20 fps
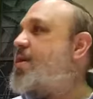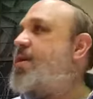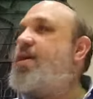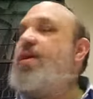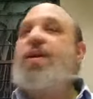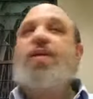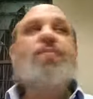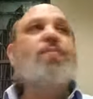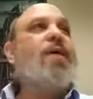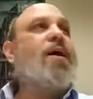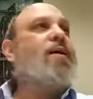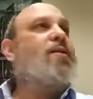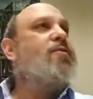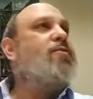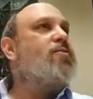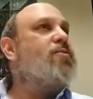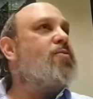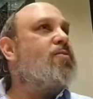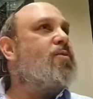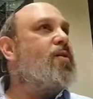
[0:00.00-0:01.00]
And he meant
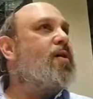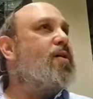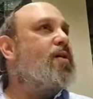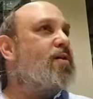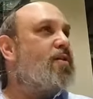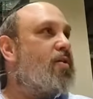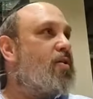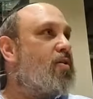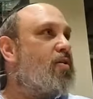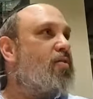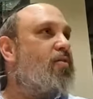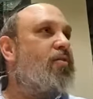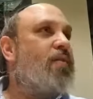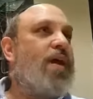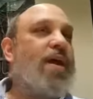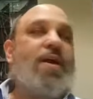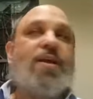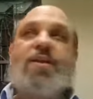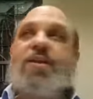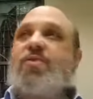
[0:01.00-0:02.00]
to
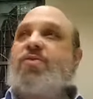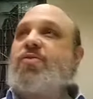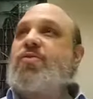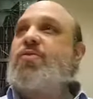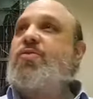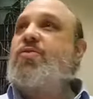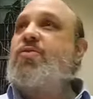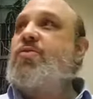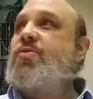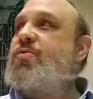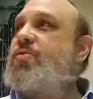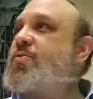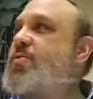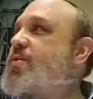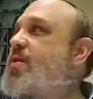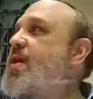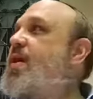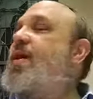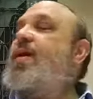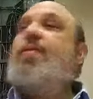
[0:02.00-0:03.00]
convey the good
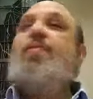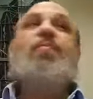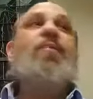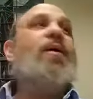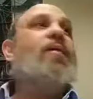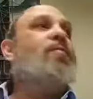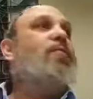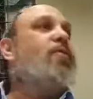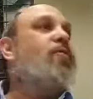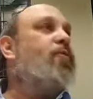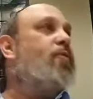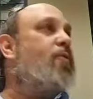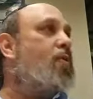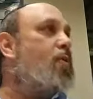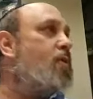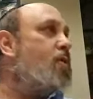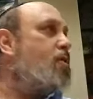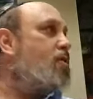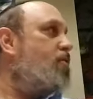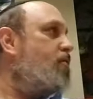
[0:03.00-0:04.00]
news, but
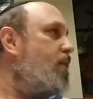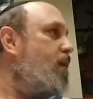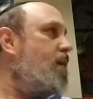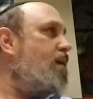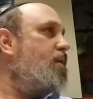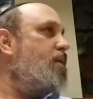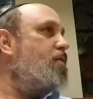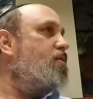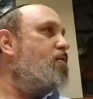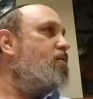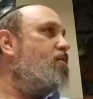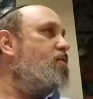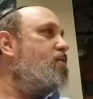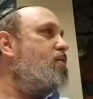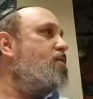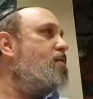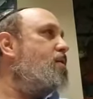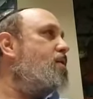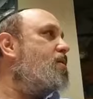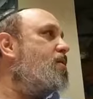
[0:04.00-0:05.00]
before conveying the good
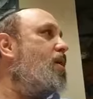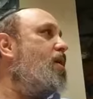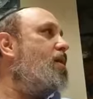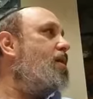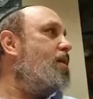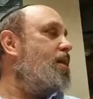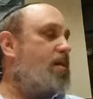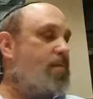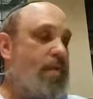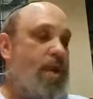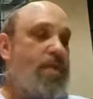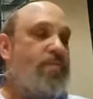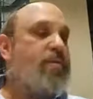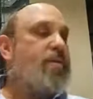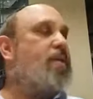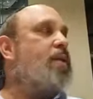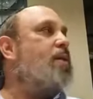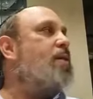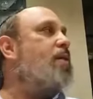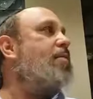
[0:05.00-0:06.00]
news, he told him
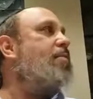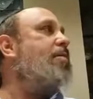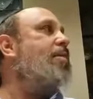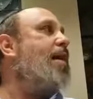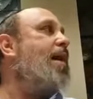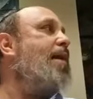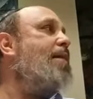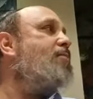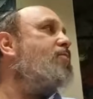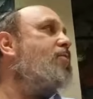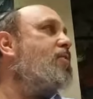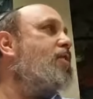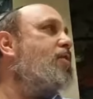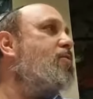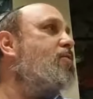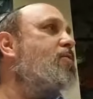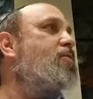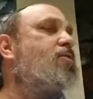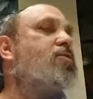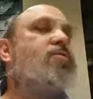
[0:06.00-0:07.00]
everything that led to the
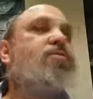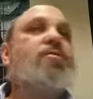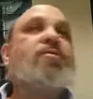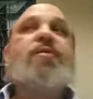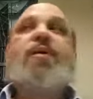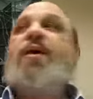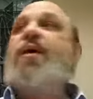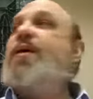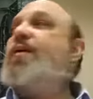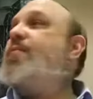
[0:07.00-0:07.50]
good news.